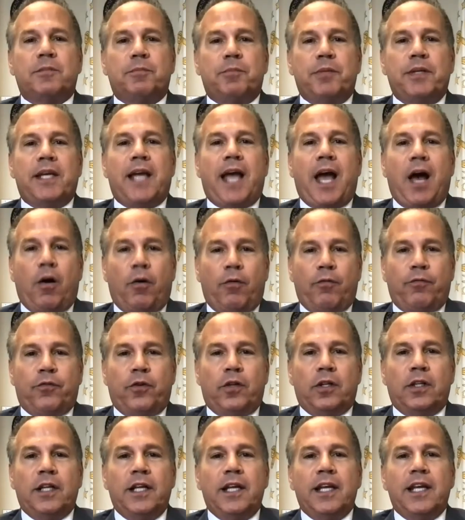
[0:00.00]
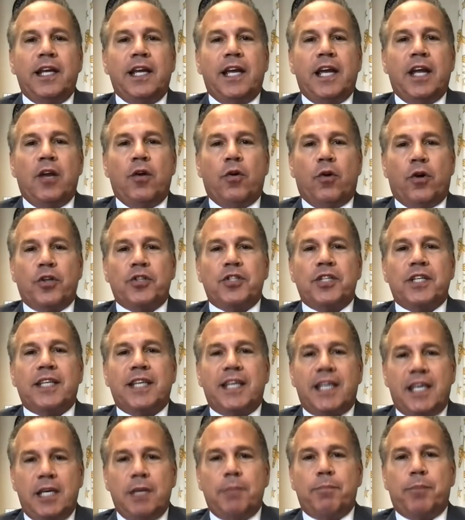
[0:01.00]
be helpful in order to
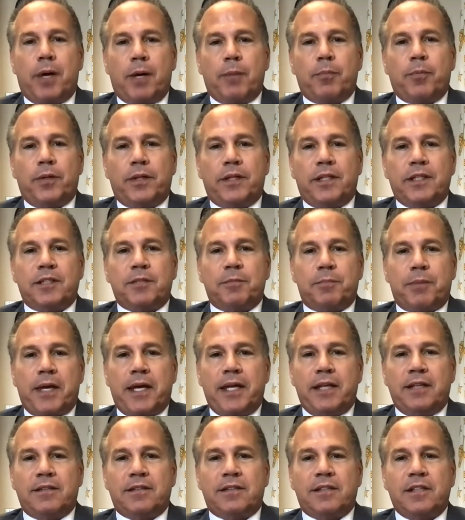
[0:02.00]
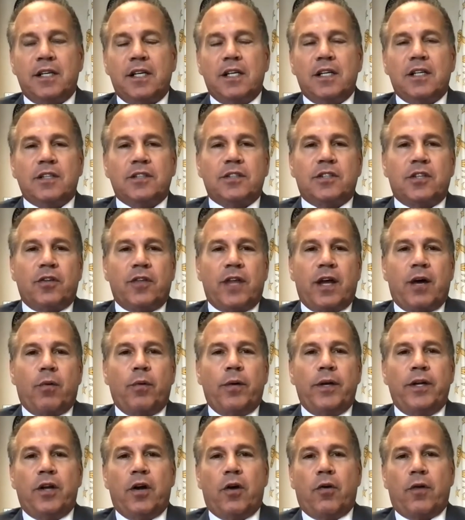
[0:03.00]
keep up with this pace so that
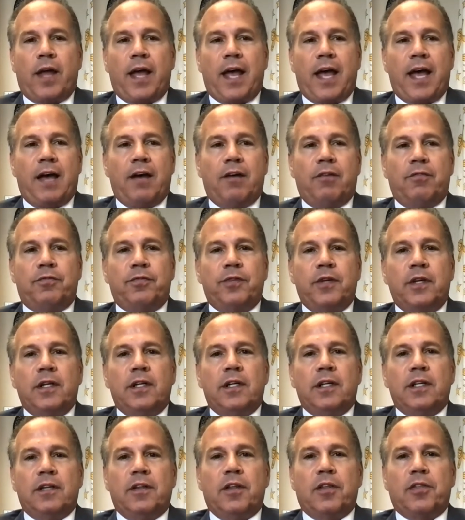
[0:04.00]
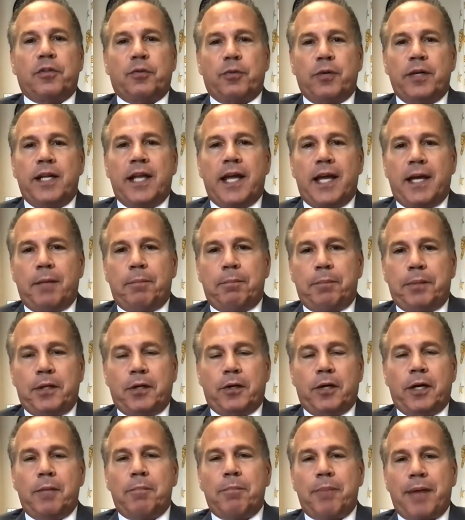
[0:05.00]
we don't have the 3-day
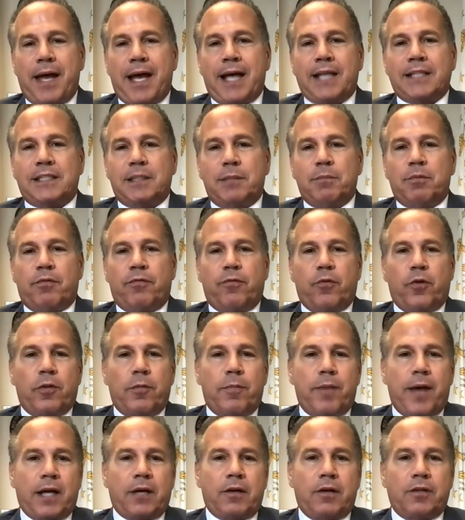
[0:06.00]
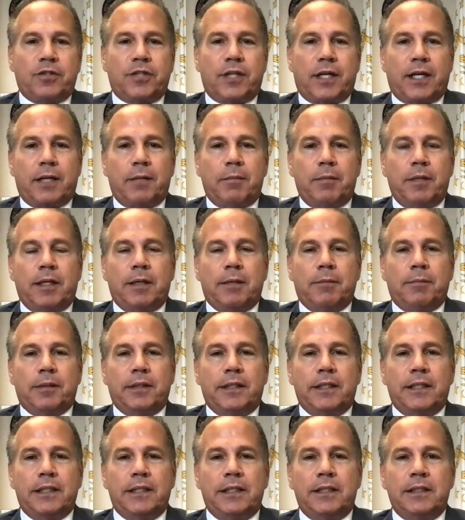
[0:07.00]
period passing before the background check can be
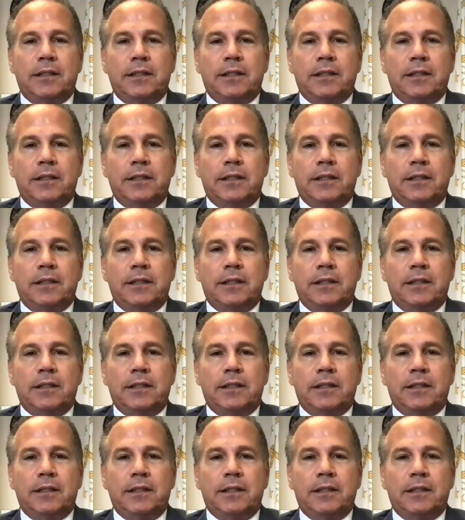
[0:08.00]
completed?